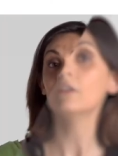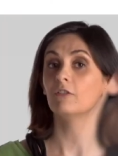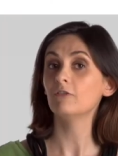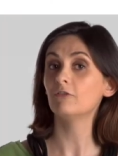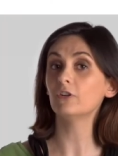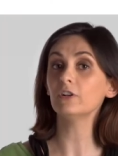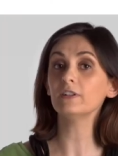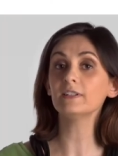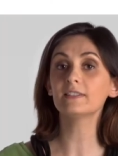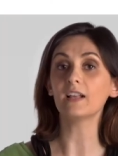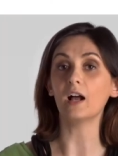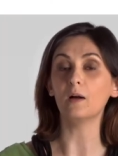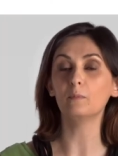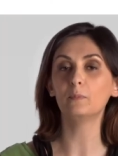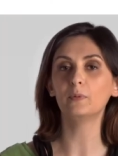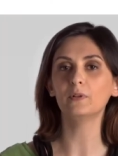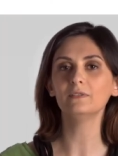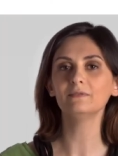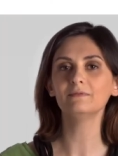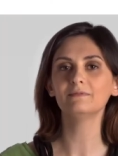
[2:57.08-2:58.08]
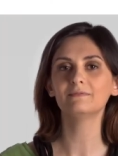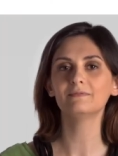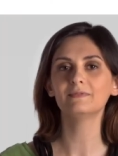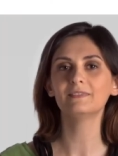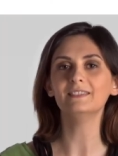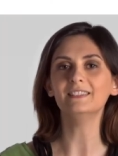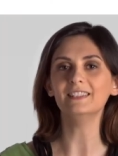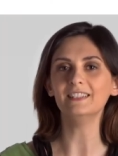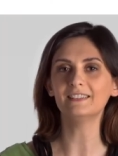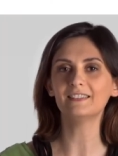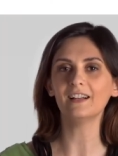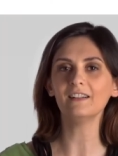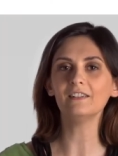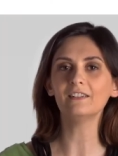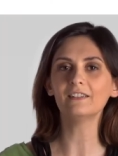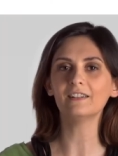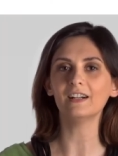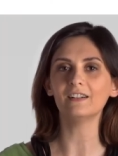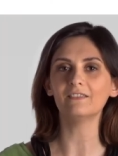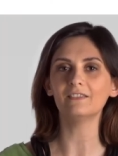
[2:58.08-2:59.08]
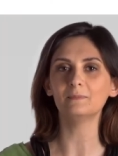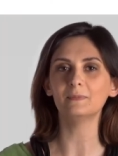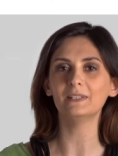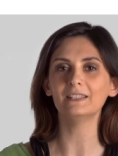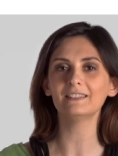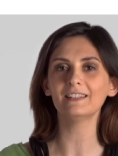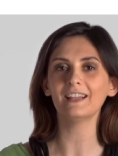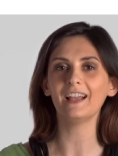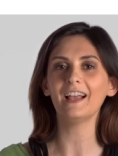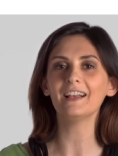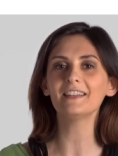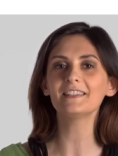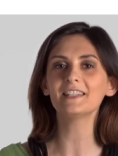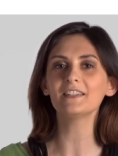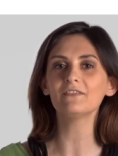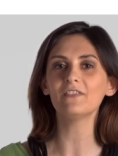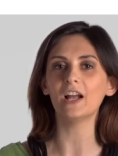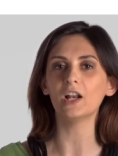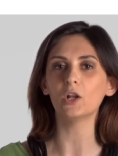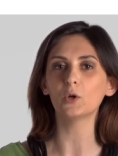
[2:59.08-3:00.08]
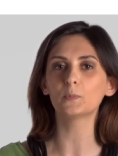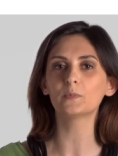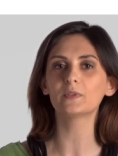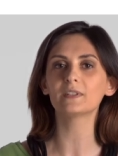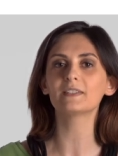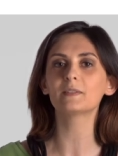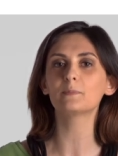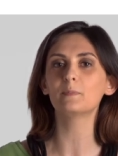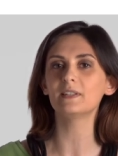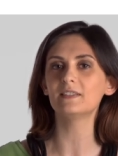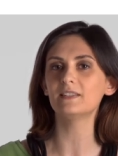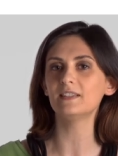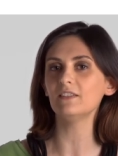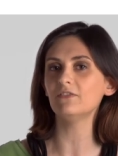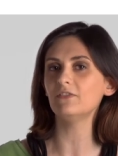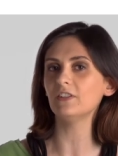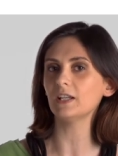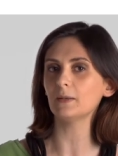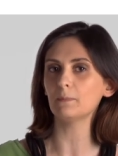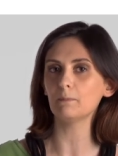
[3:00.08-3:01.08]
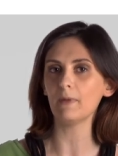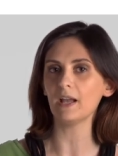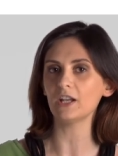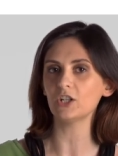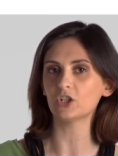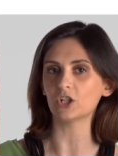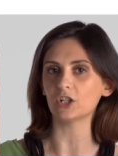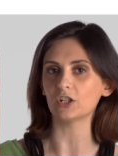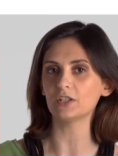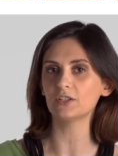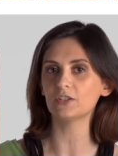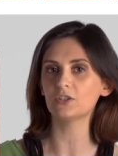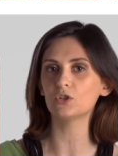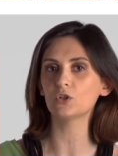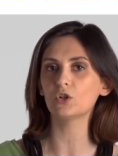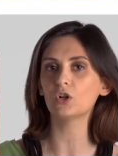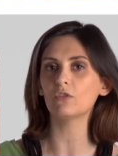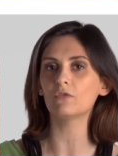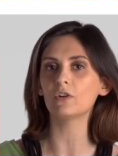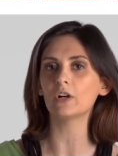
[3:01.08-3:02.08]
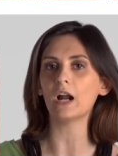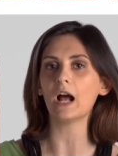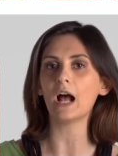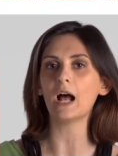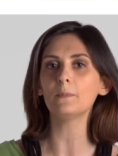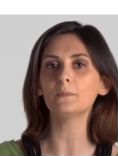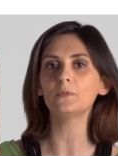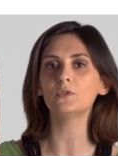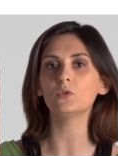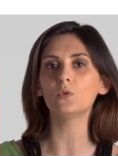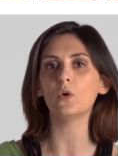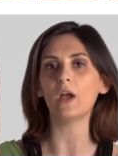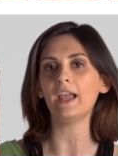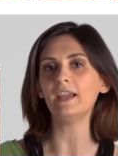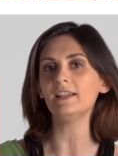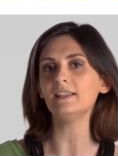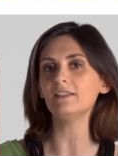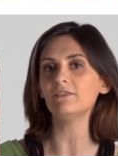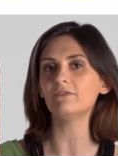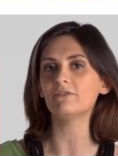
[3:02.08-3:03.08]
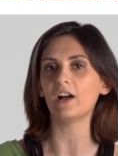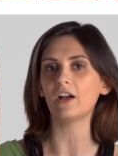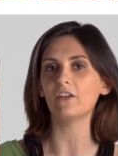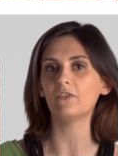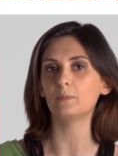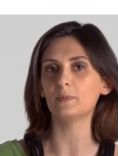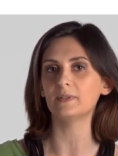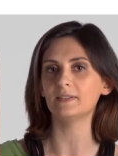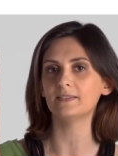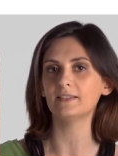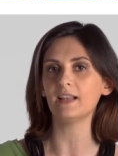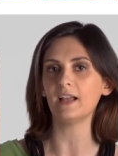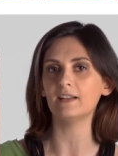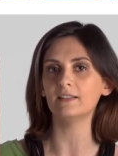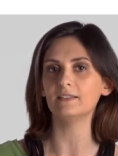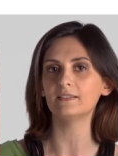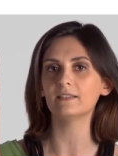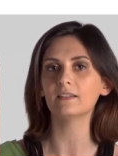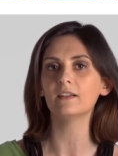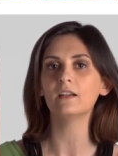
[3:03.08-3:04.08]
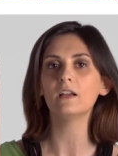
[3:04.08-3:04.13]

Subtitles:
For example, the Italian government has developed specific measures to cover up to 85%